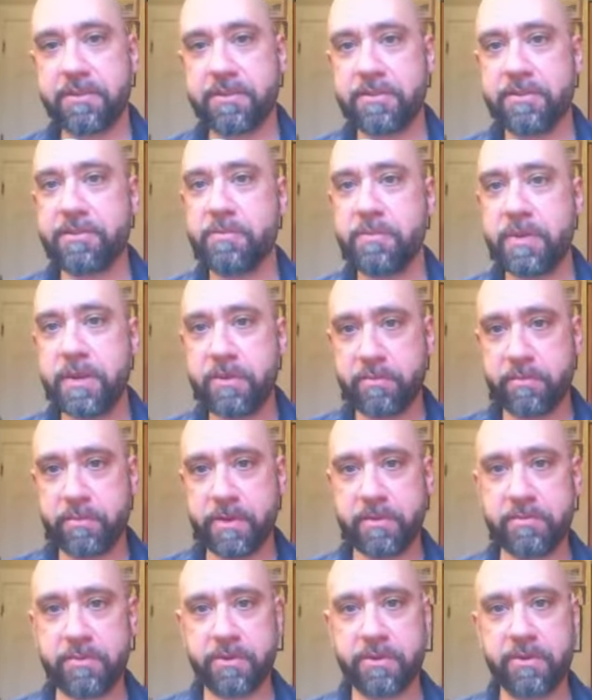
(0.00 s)
you may
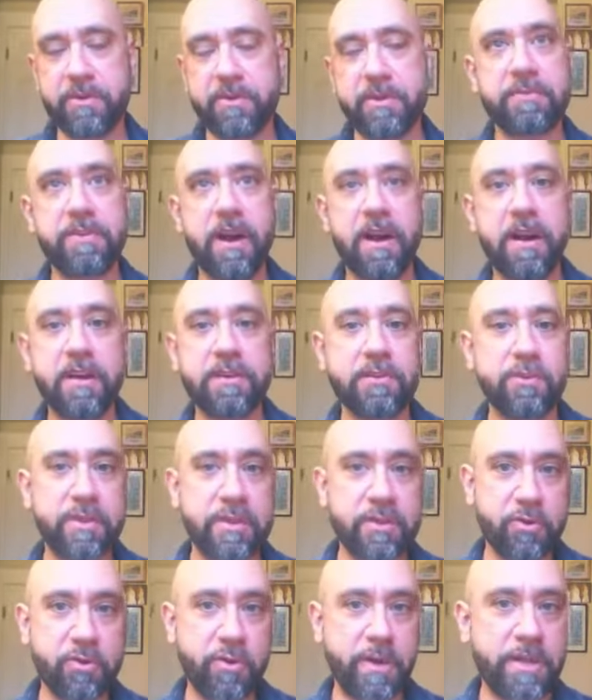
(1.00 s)
remember,
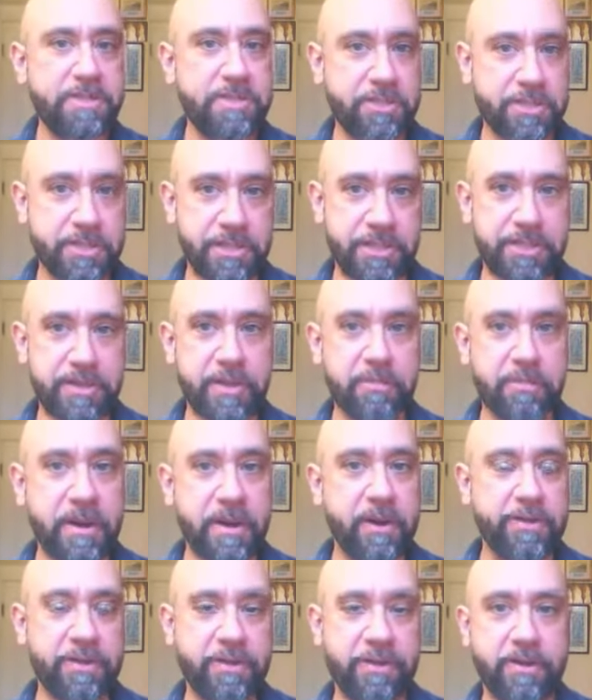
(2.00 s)
ongoing question
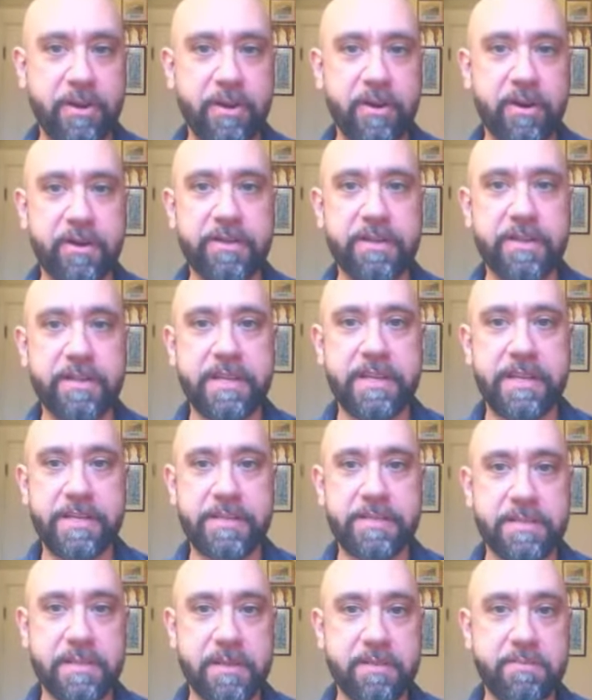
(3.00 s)
about the dog
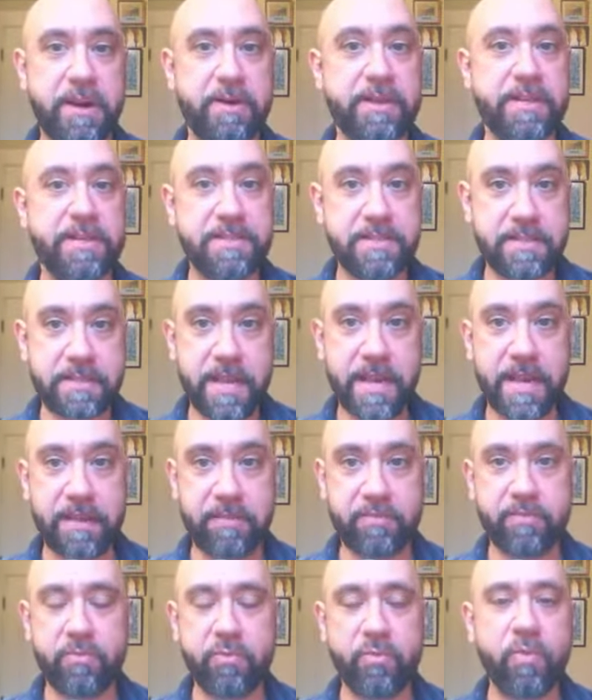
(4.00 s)
is about his
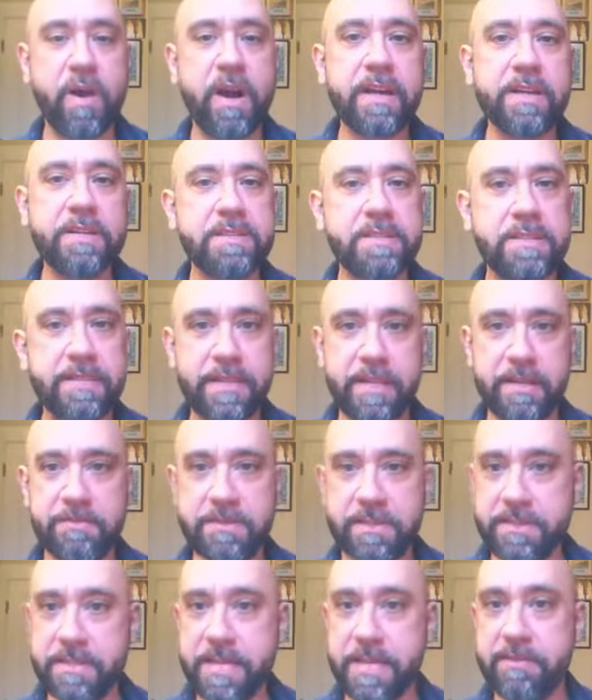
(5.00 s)
name. Why is he
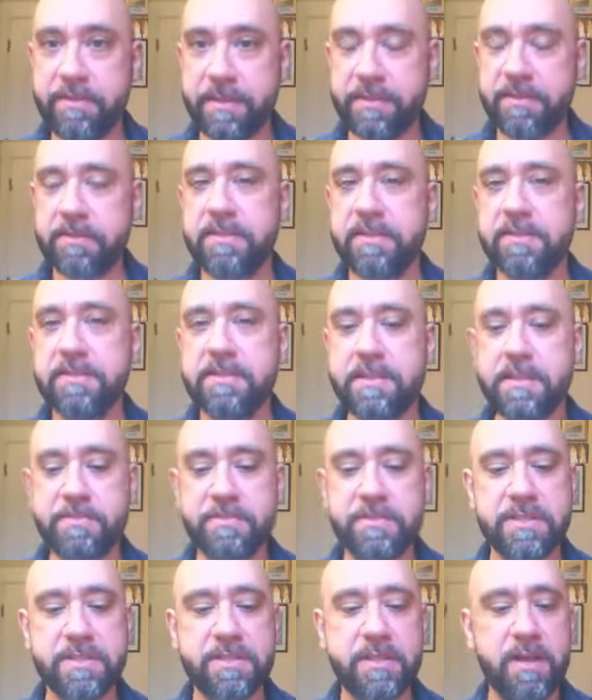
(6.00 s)
named David? This
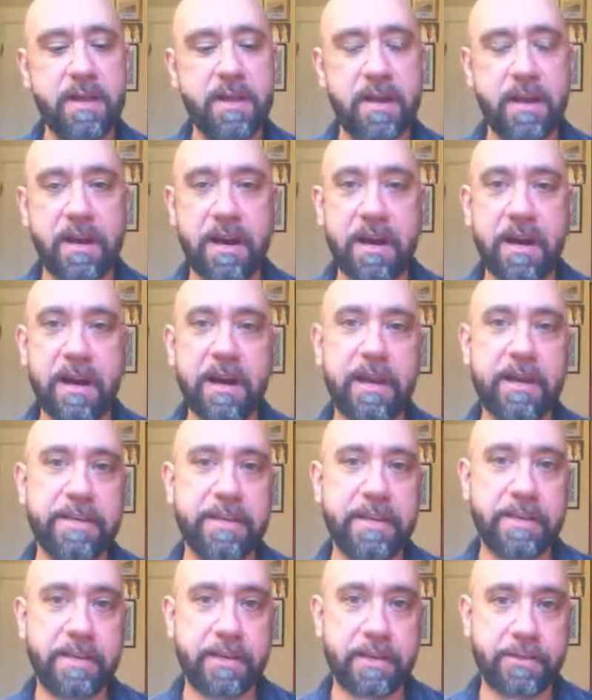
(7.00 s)
seems odd
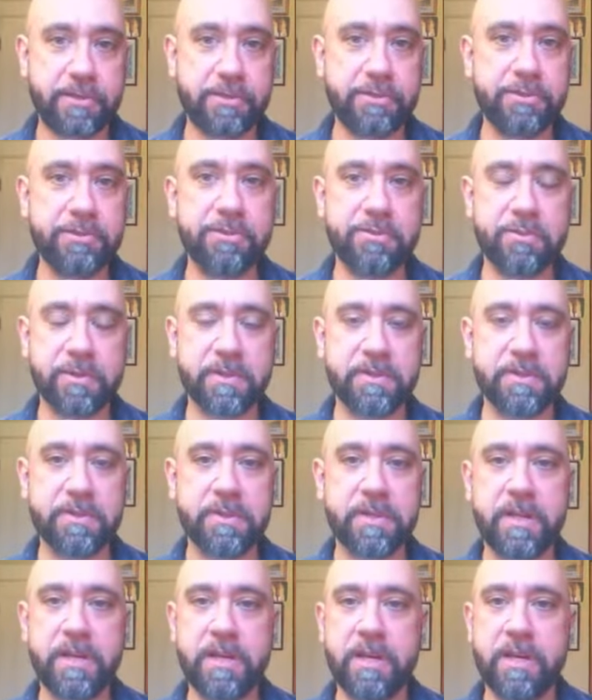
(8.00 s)
and unusual
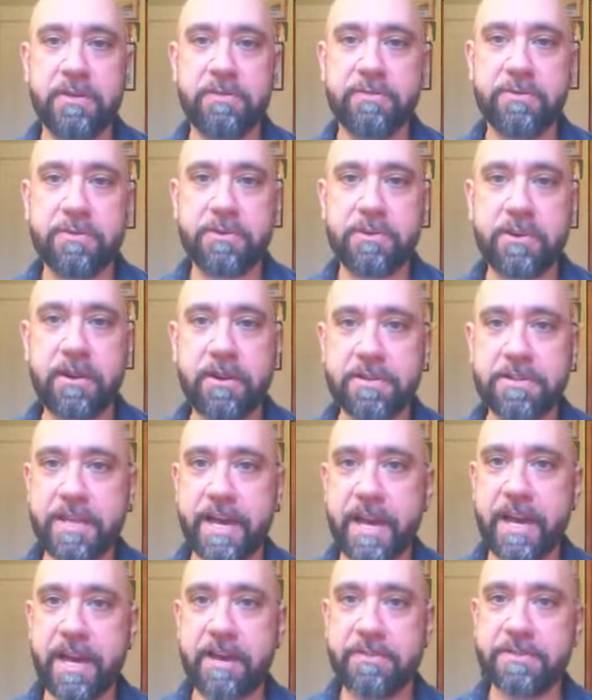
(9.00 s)
for a dog to
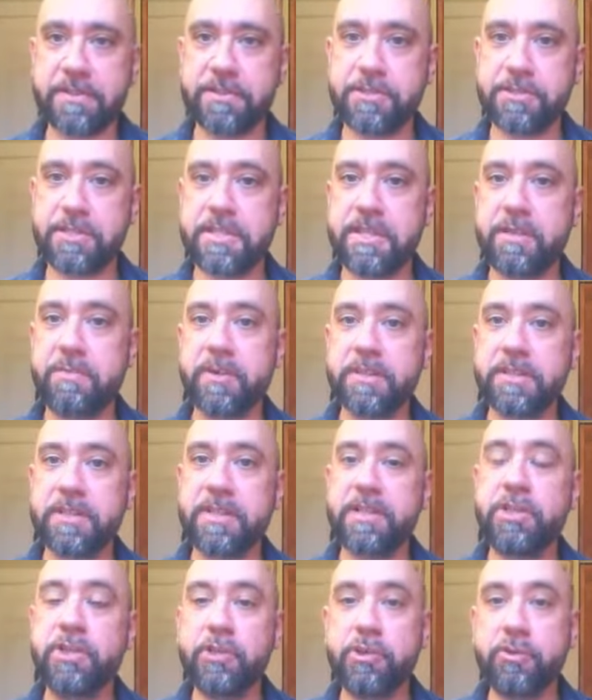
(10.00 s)
have such a typically
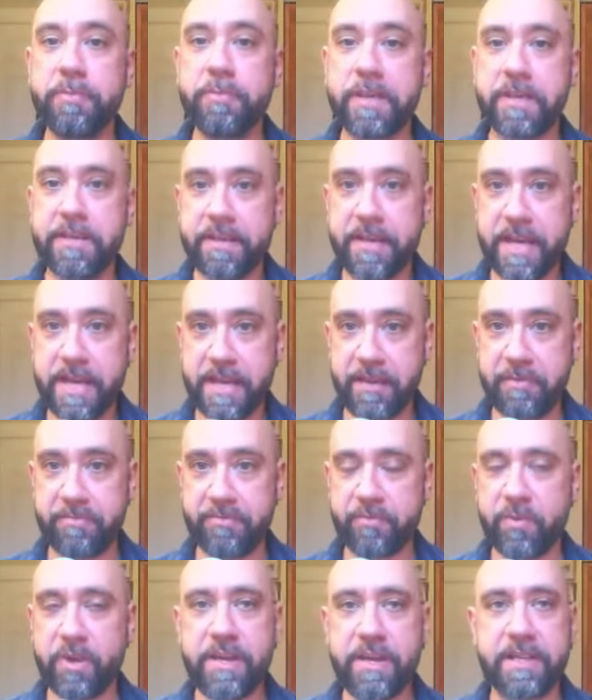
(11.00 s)
human name,
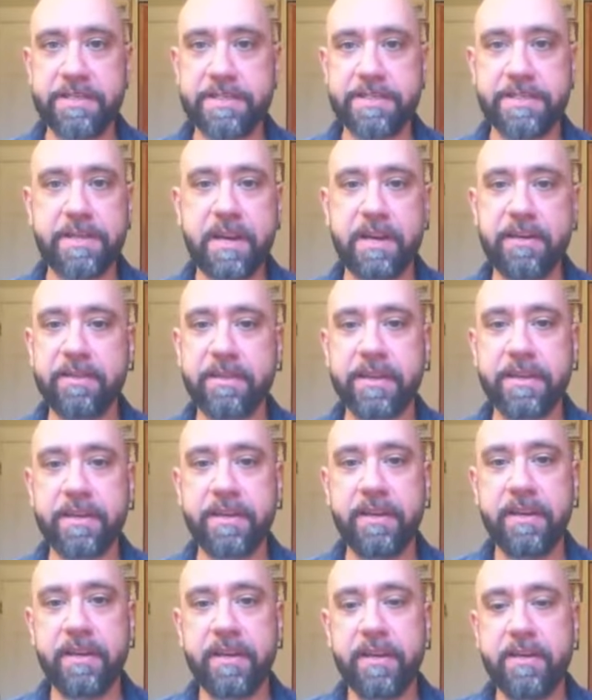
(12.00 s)
right? It's not like
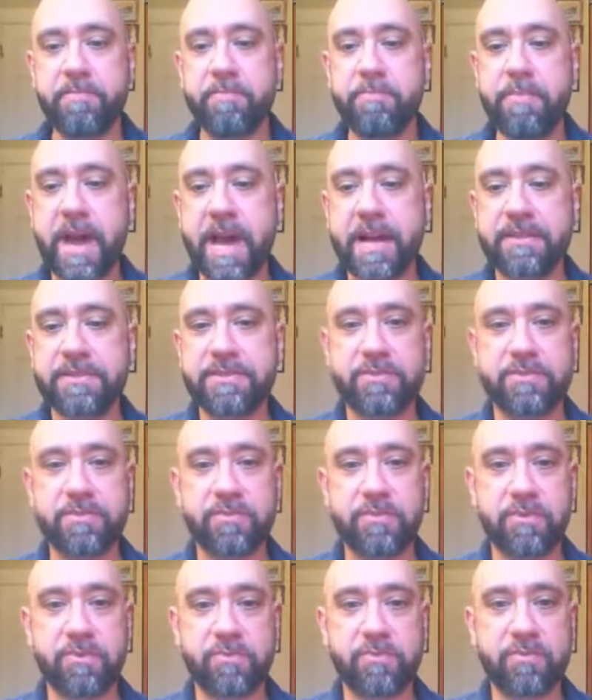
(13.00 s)
Baxter
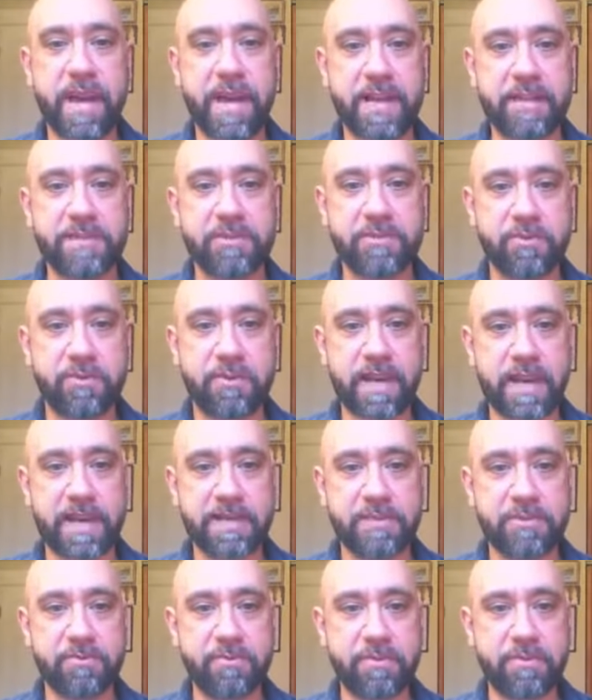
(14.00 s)
or Rex or
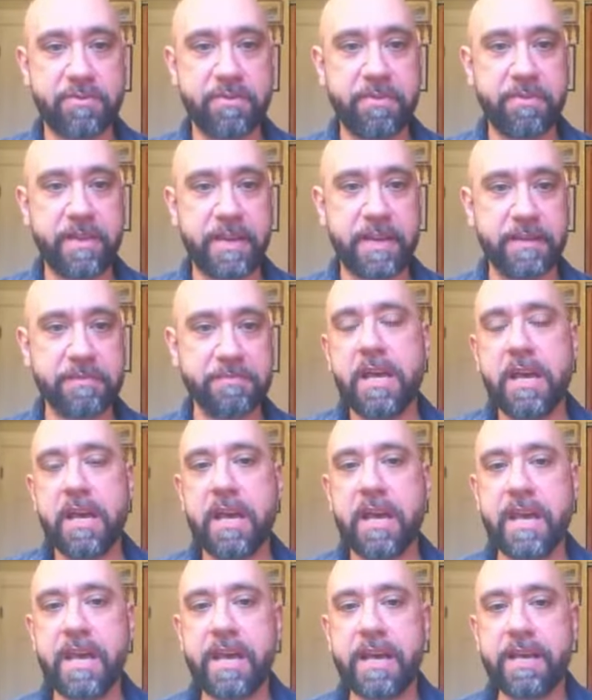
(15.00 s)
that sort of thing.
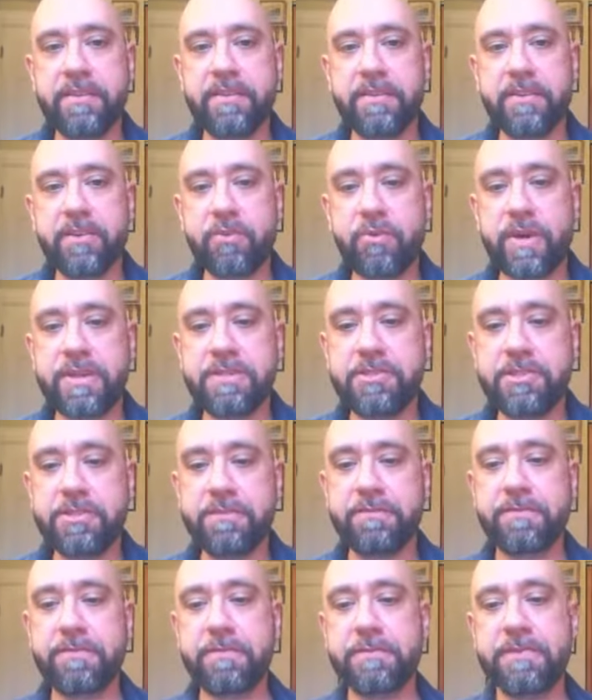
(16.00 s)
And the question
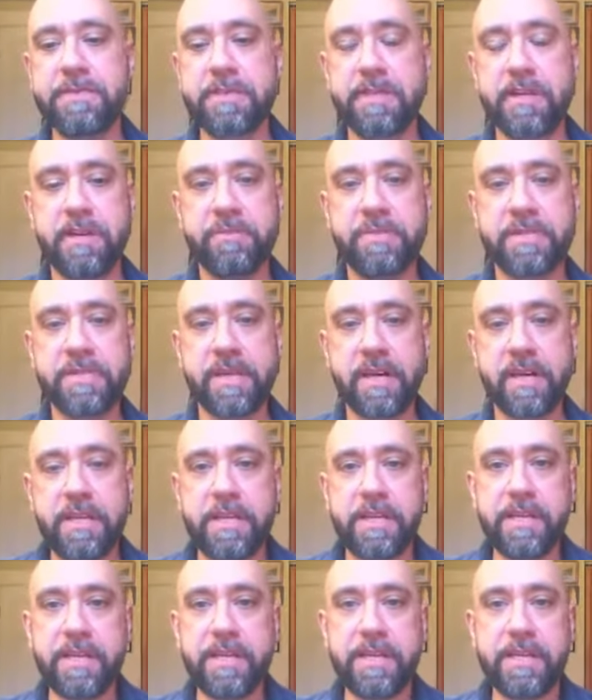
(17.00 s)
first comes up
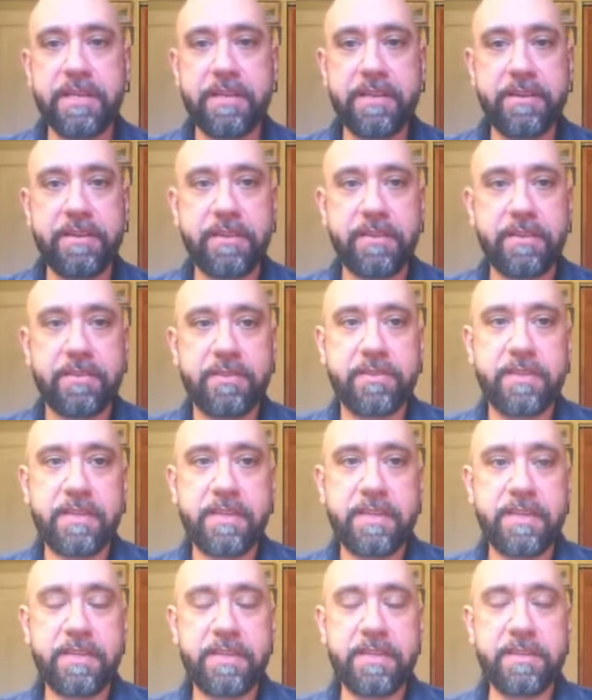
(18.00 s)
in
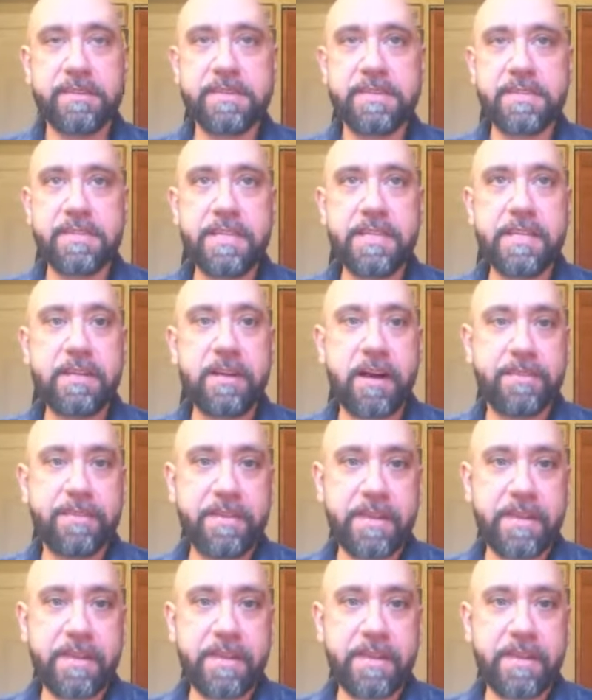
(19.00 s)
the scene on the